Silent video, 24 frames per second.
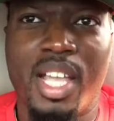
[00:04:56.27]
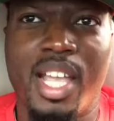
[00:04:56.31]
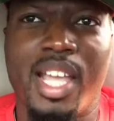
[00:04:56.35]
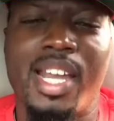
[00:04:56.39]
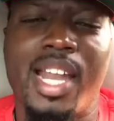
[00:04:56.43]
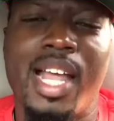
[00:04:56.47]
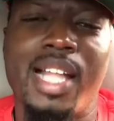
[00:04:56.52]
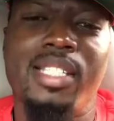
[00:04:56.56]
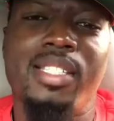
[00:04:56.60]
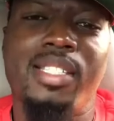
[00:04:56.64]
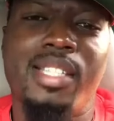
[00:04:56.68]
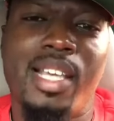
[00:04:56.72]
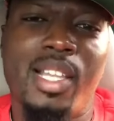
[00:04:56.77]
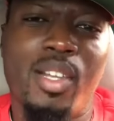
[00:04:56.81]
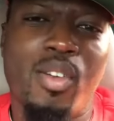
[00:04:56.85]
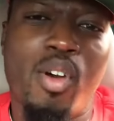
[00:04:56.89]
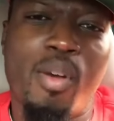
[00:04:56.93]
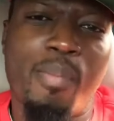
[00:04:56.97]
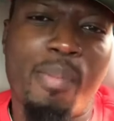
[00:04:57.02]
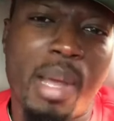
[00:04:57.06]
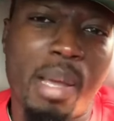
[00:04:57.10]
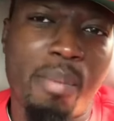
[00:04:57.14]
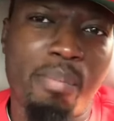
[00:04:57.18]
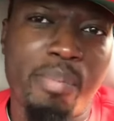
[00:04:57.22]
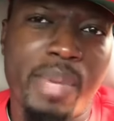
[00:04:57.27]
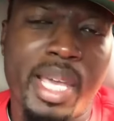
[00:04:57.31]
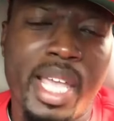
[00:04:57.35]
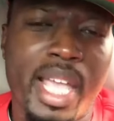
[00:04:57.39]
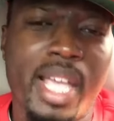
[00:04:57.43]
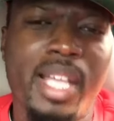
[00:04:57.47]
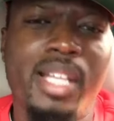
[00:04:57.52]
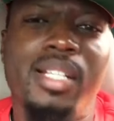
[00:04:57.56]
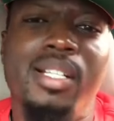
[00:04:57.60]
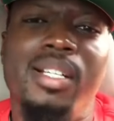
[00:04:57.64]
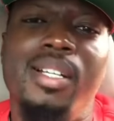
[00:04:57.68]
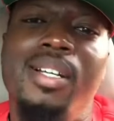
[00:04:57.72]
and I tell on my
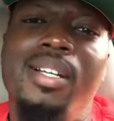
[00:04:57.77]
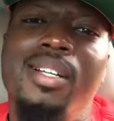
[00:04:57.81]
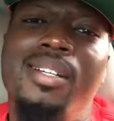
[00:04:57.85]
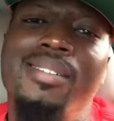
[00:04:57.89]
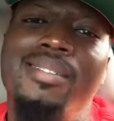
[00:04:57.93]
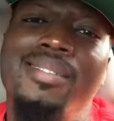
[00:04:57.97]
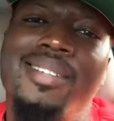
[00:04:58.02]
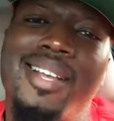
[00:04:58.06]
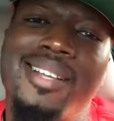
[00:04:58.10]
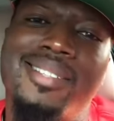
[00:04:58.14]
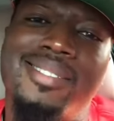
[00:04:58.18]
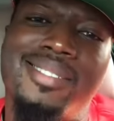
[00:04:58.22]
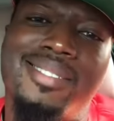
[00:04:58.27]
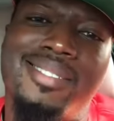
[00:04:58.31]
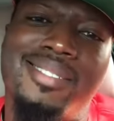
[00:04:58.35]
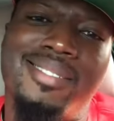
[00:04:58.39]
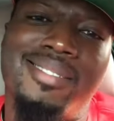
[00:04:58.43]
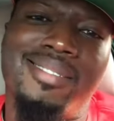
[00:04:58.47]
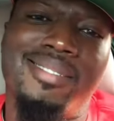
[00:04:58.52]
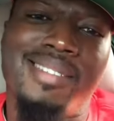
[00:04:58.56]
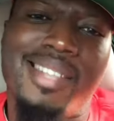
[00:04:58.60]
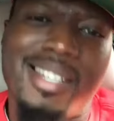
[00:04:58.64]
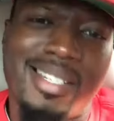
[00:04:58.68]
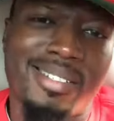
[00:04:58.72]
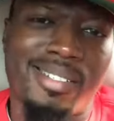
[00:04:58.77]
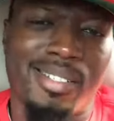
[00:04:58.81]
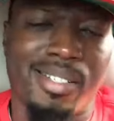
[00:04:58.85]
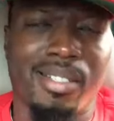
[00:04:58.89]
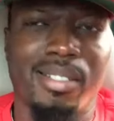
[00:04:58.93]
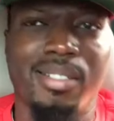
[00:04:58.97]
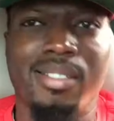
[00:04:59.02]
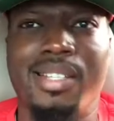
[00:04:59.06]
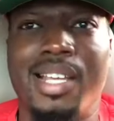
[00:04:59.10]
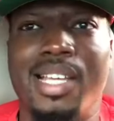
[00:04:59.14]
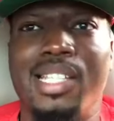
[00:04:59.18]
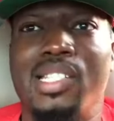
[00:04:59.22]
man, that's snitching.
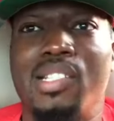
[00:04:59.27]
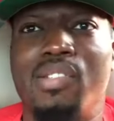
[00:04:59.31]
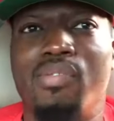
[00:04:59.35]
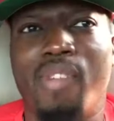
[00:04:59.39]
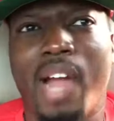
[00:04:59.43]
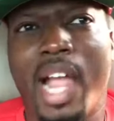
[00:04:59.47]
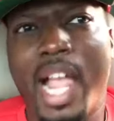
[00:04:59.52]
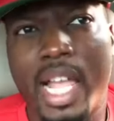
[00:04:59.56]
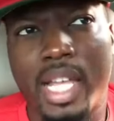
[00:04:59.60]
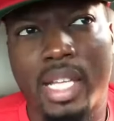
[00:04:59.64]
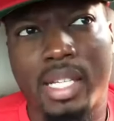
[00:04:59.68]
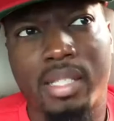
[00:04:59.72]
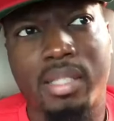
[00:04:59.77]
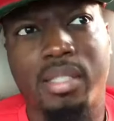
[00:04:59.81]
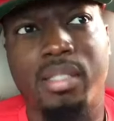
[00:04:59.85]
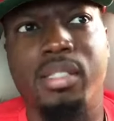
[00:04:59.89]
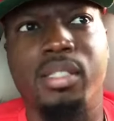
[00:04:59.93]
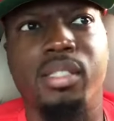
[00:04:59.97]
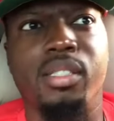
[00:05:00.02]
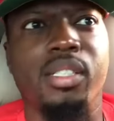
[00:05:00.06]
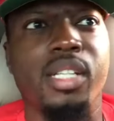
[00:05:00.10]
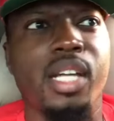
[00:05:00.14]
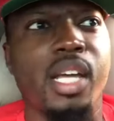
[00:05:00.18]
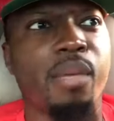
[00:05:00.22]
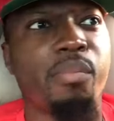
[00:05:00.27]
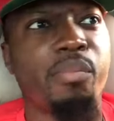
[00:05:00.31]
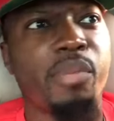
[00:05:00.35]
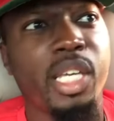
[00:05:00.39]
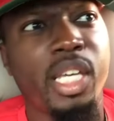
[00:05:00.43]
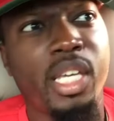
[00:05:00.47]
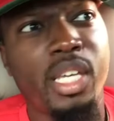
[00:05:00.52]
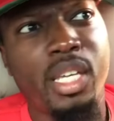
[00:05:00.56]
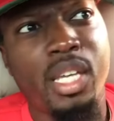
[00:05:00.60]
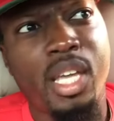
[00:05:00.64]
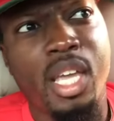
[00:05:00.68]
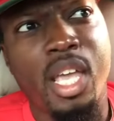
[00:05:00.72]
That's right. You know what I
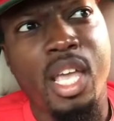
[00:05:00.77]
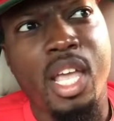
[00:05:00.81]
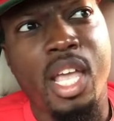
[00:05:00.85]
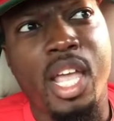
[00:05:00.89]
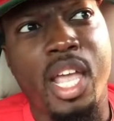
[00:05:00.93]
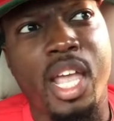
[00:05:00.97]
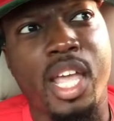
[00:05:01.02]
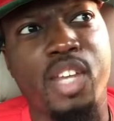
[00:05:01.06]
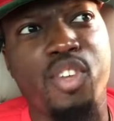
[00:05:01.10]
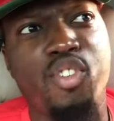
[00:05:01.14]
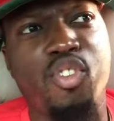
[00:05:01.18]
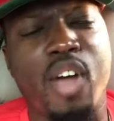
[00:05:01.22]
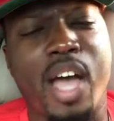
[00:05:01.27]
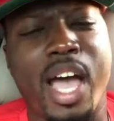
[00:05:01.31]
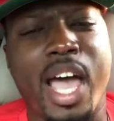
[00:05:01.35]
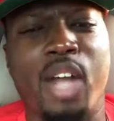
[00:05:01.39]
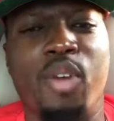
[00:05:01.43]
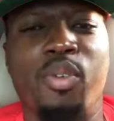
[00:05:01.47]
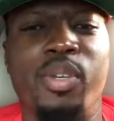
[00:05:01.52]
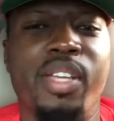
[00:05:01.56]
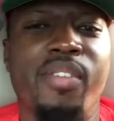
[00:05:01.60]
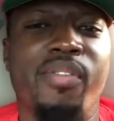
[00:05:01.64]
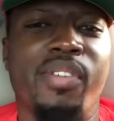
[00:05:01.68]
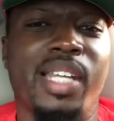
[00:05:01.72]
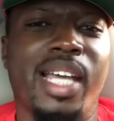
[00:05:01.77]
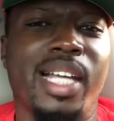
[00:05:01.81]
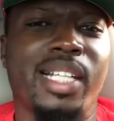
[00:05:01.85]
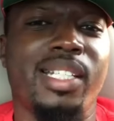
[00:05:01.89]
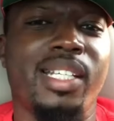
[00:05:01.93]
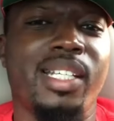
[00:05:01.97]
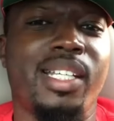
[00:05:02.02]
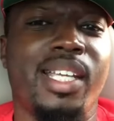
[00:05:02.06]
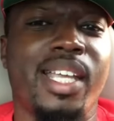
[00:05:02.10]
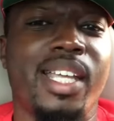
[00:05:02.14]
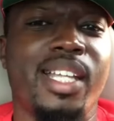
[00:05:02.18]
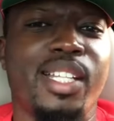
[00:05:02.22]
mean? And you know, I don't even like
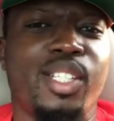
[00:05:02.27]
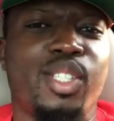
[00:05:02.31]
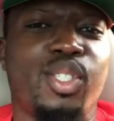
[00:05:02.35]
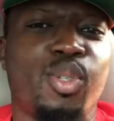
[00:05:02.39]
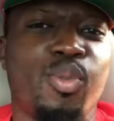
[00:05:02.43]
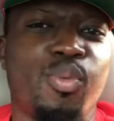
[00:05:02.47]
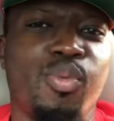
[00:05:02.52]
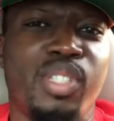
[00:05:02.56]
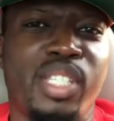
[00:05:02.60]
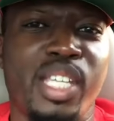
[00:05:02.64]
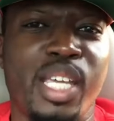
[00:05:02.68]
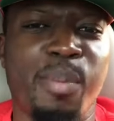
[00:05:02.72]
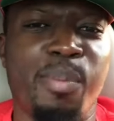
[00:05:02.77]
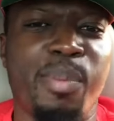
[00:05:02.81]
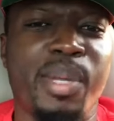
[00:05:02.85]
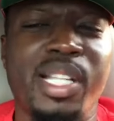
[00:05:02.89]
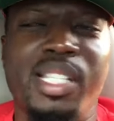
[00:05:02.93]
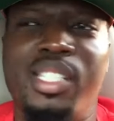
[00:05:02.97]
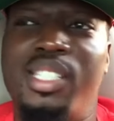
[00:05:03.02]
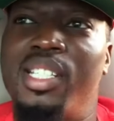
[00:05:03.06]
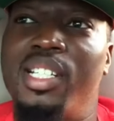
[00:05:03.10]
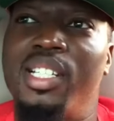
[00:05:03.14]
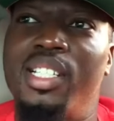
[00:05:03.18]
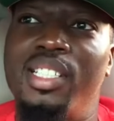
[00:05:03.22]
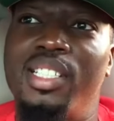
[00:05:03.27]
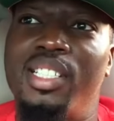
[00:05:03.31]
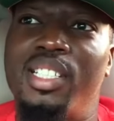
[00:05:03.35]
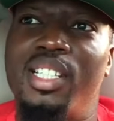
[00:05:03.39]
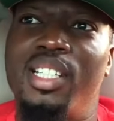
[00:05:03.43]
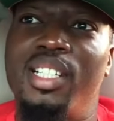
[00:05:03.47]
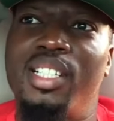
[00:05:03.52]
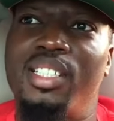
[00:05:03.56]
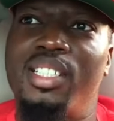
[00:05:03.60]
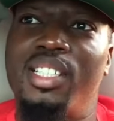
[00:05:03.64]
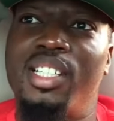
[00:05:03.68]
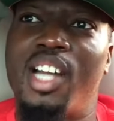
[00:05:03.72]
to get too deep into
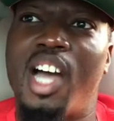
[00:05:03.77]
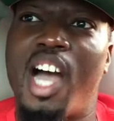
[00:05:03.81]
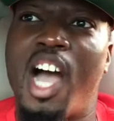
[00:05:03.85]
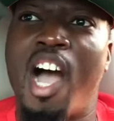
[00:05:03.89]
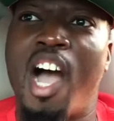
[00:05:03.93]
to, to the